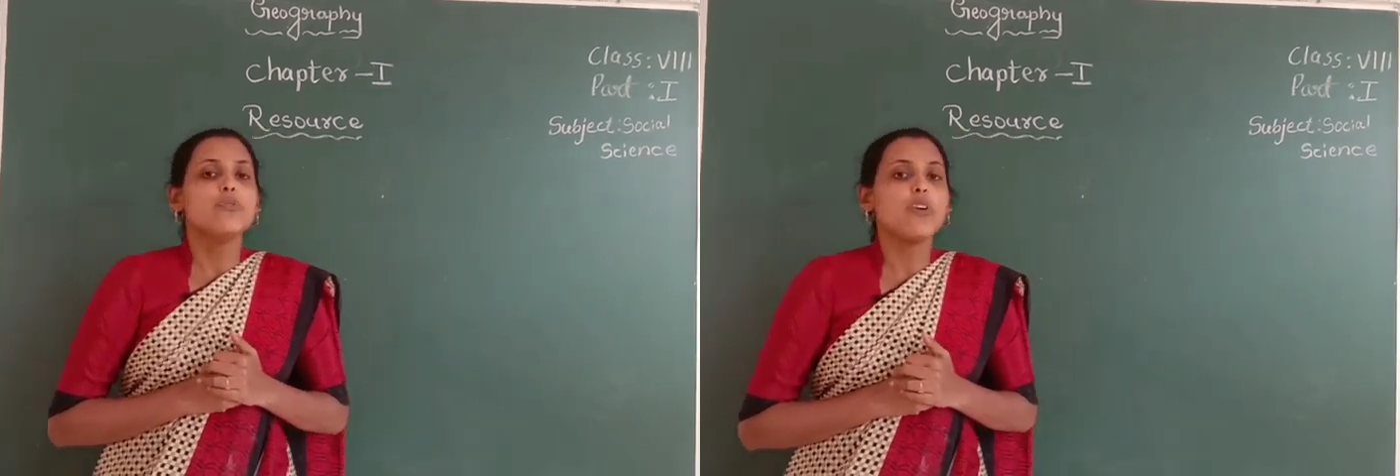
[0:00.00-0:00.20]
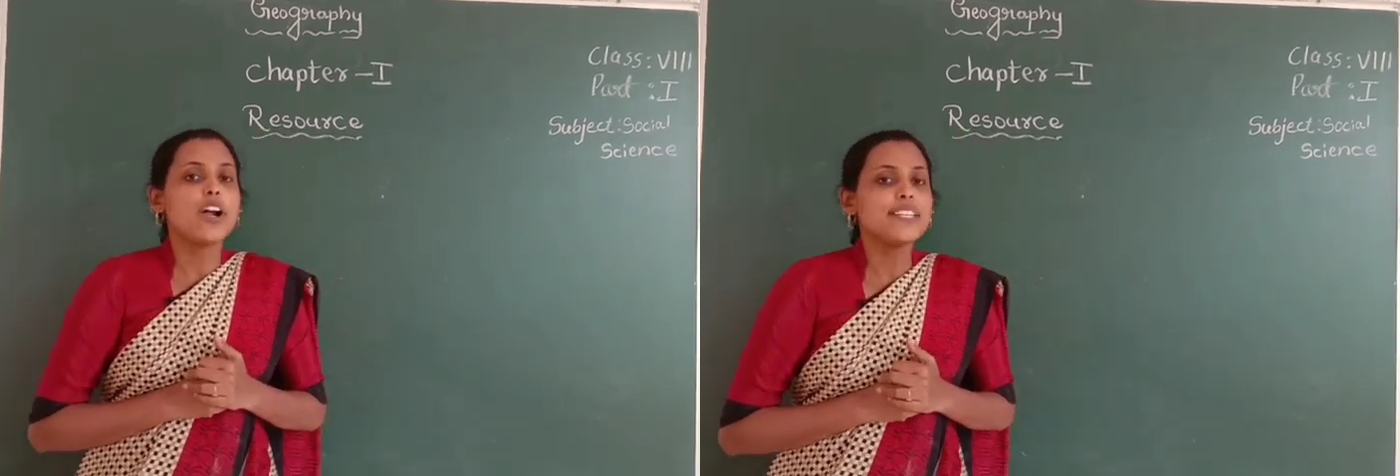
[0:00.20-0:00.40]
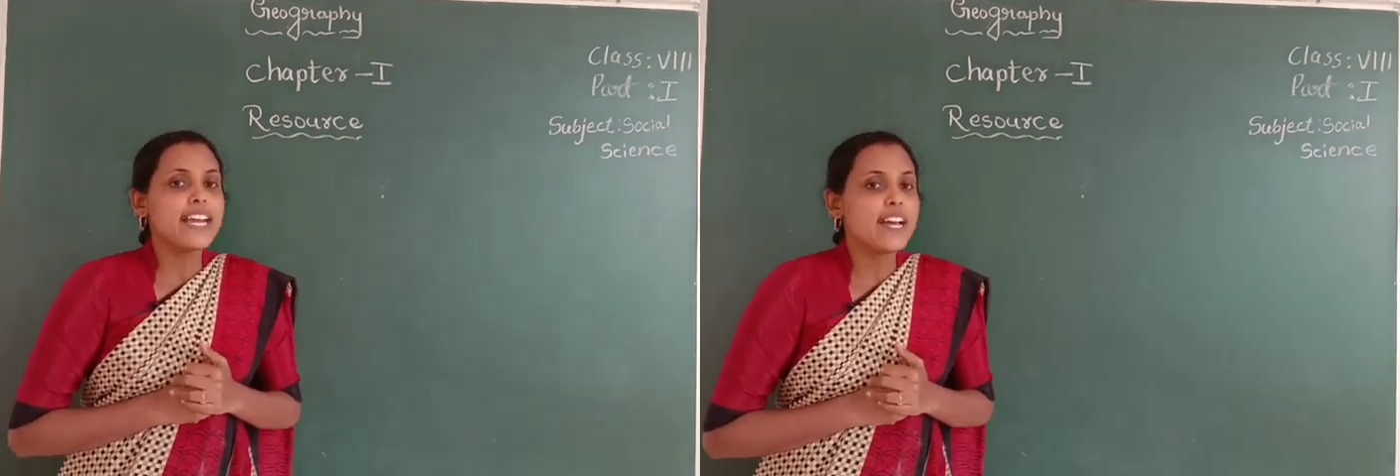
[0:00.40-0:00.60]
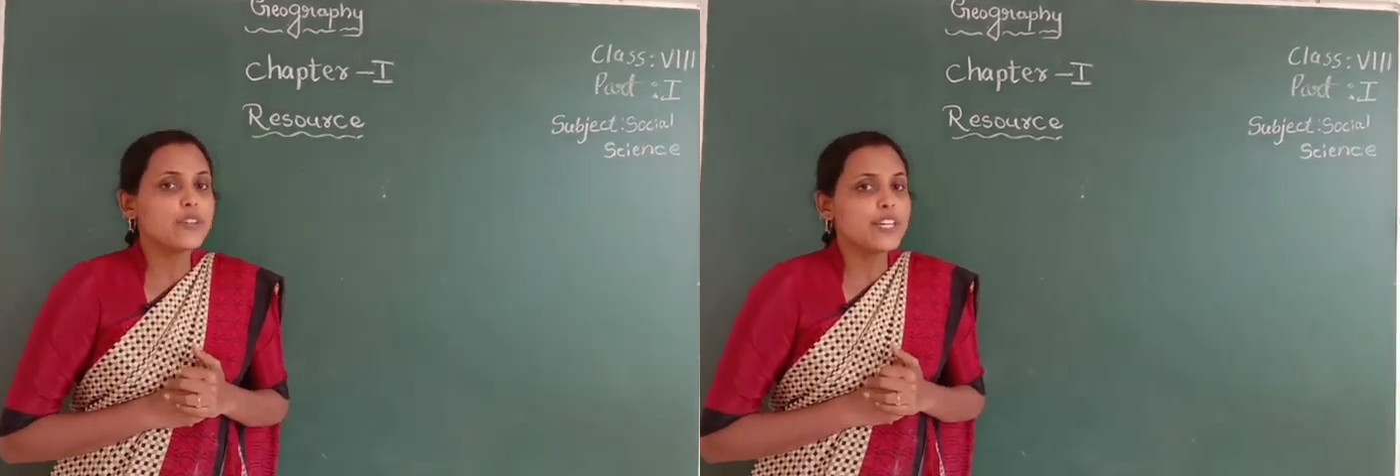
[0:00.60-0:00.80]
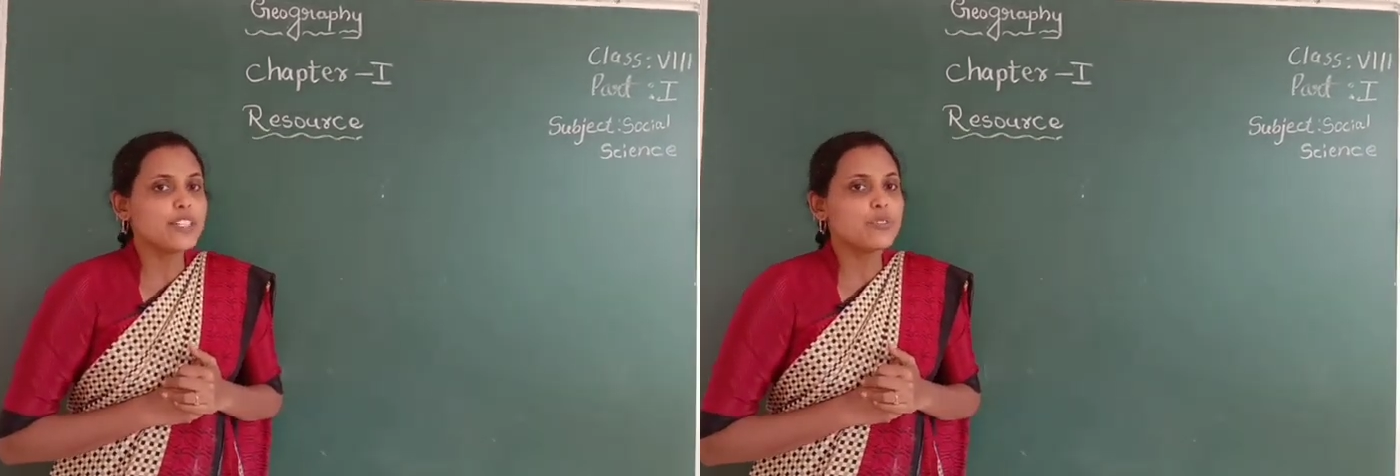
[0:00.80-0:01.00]
what they are
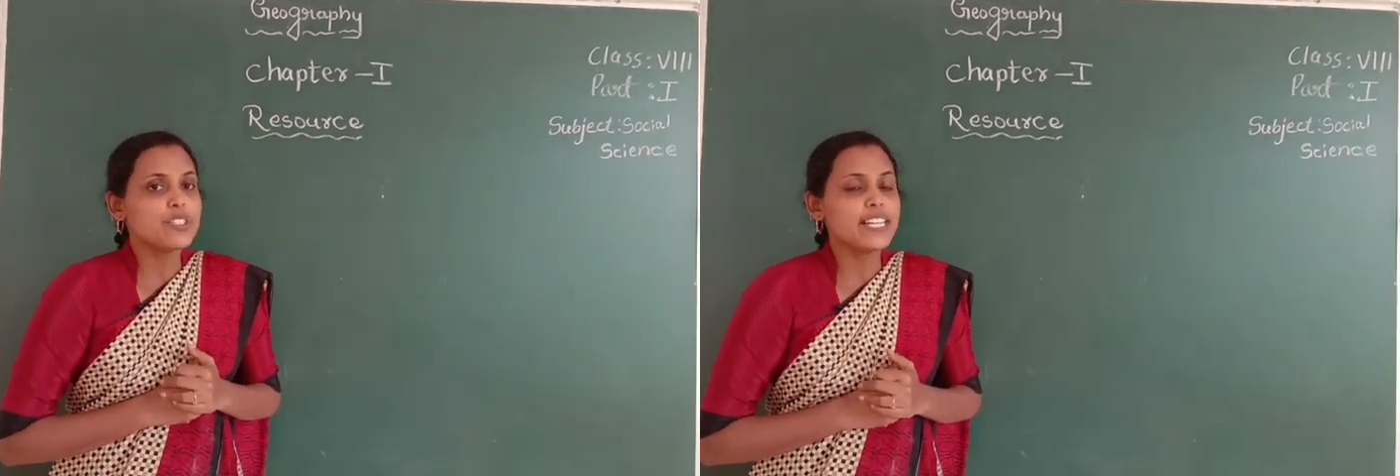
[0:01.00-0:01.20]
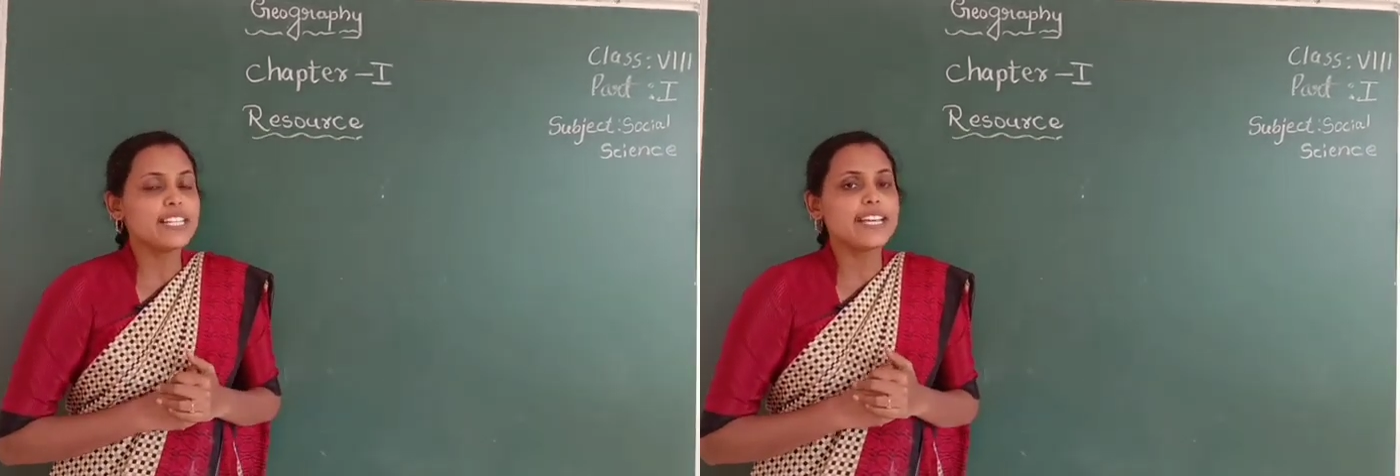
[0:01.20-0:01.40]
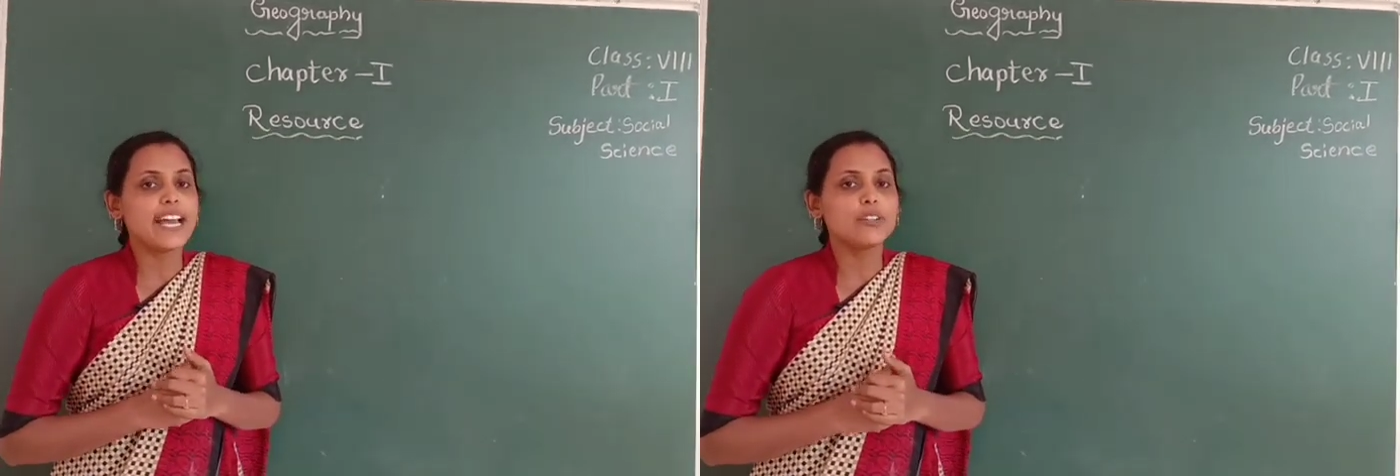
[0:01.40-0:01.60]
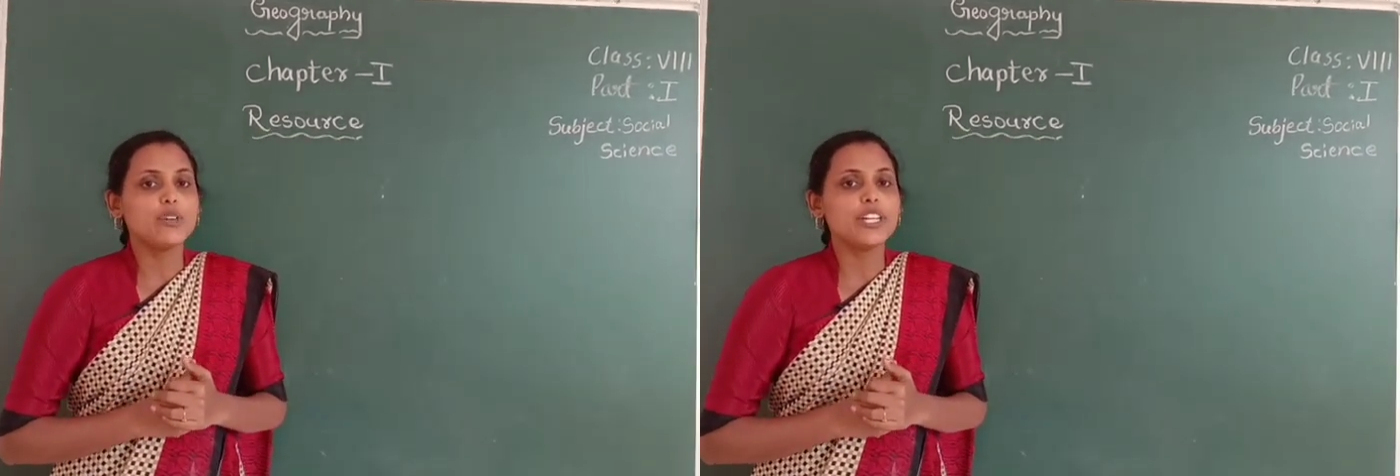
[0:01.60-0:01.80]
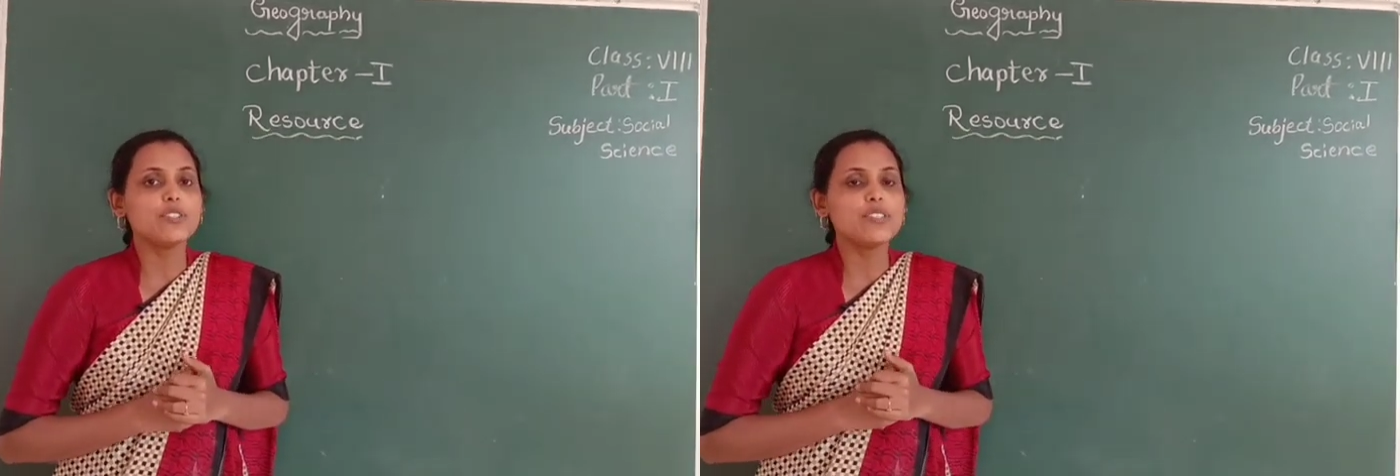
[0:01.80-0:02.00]
going to see, they are
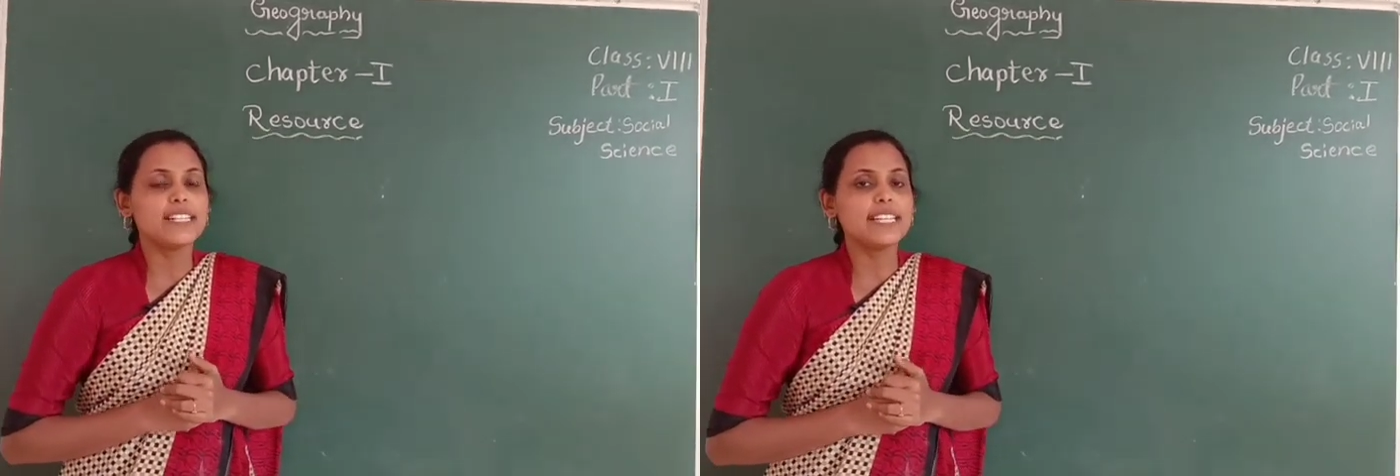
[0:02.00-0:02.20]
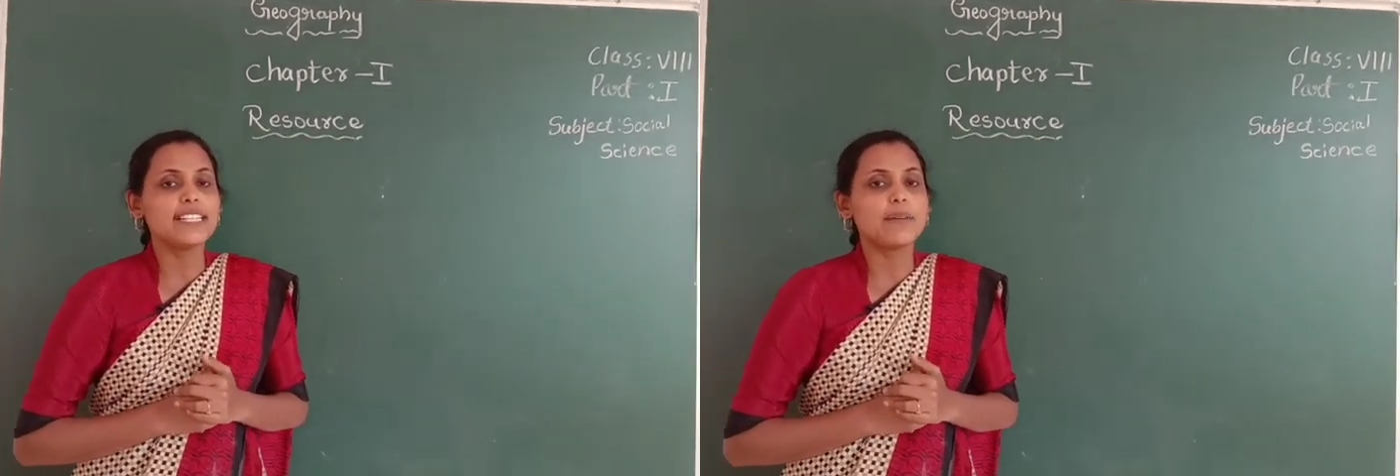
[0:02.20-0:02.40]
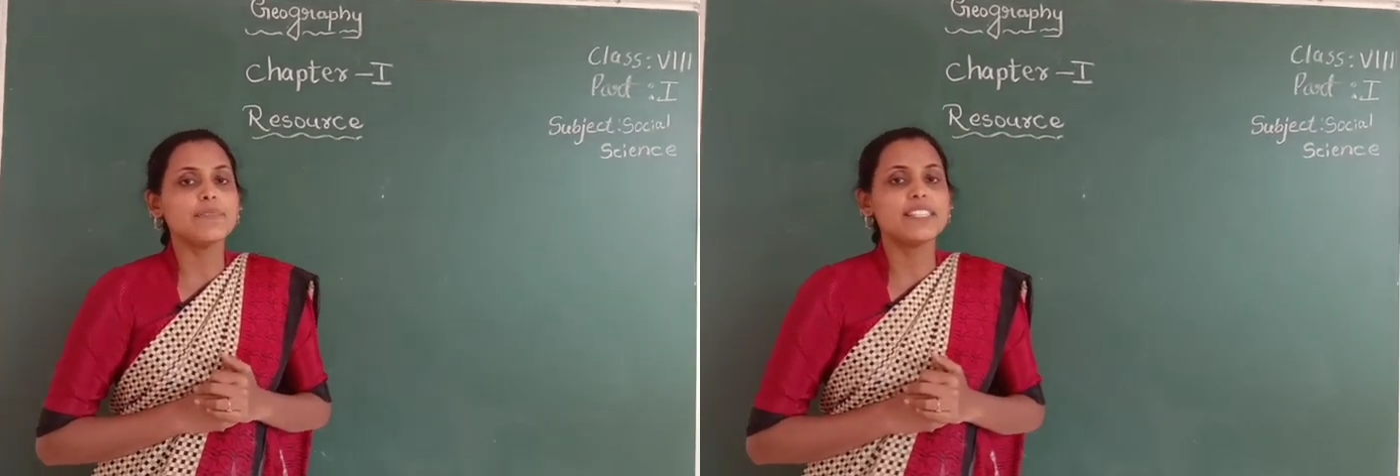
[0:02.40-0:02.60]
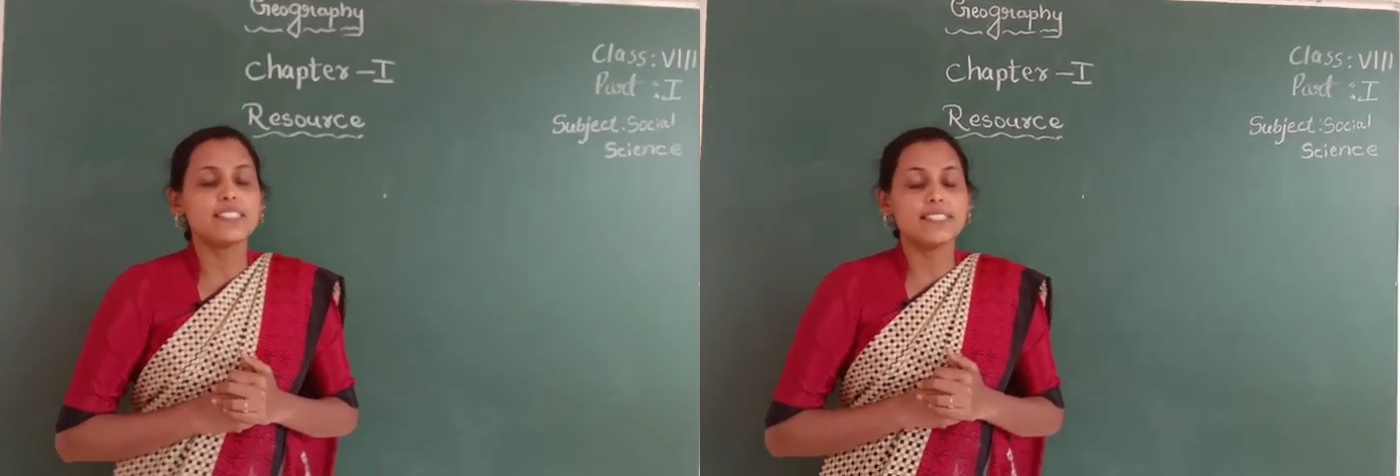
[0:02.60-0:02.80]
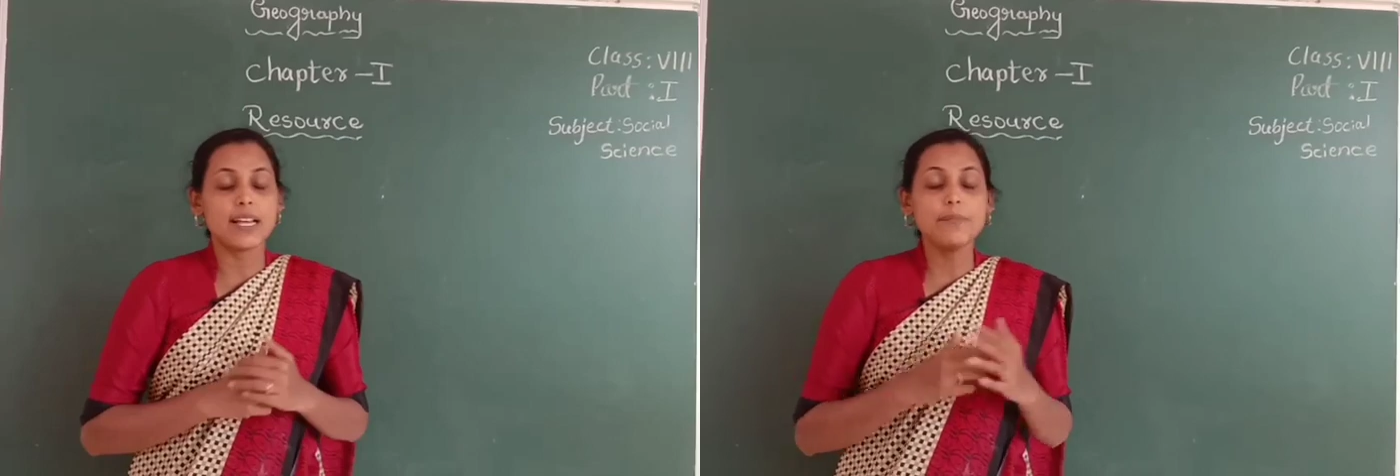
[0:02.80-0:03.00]
going to see
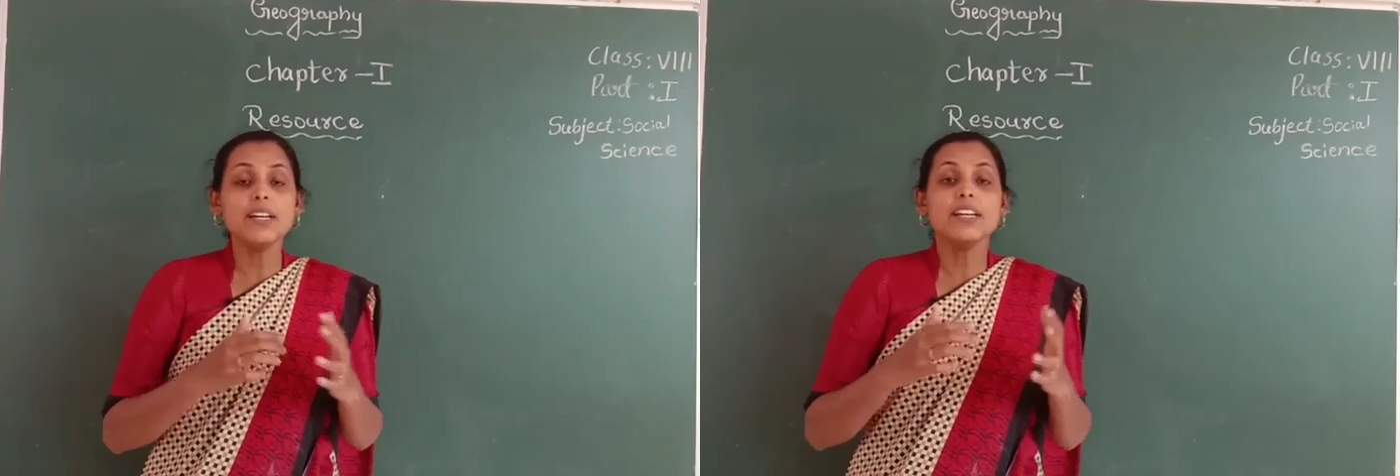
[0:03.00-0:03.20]
some